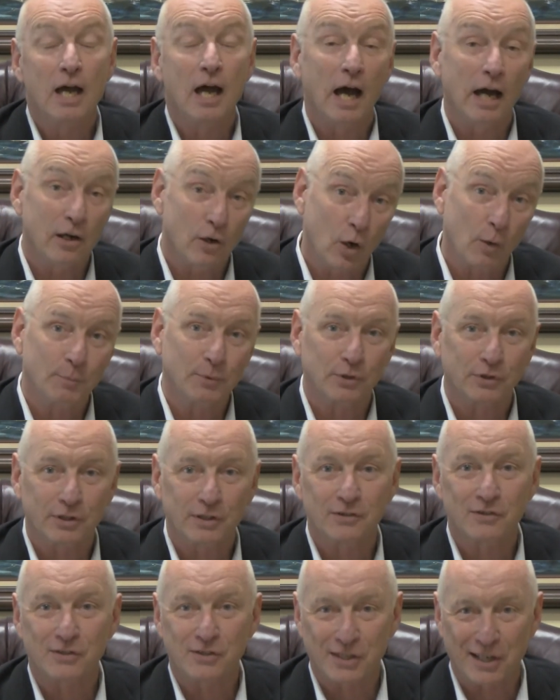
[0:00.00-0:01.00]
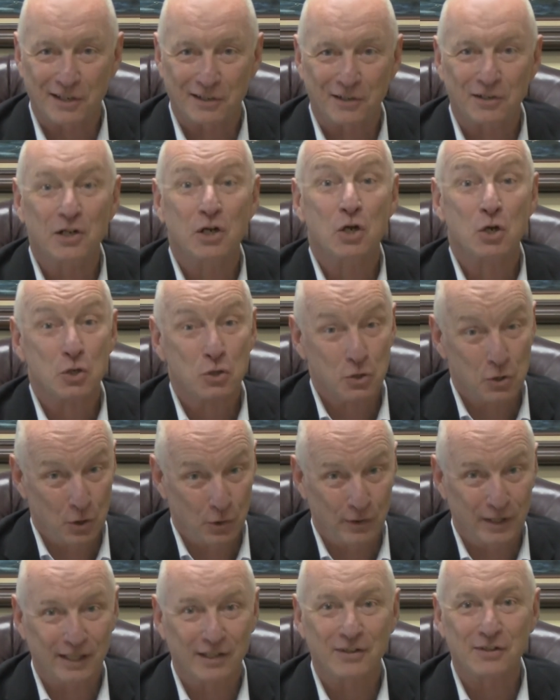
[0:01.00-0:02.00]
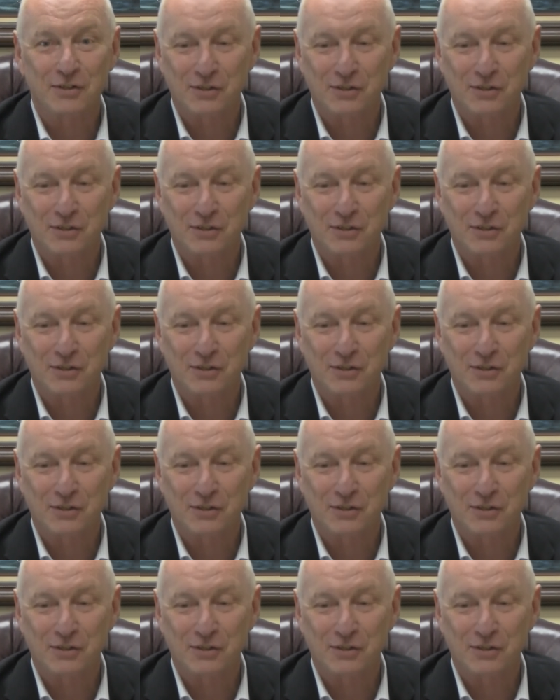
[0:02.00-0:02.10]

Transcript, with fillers: I hope you'll consider doing the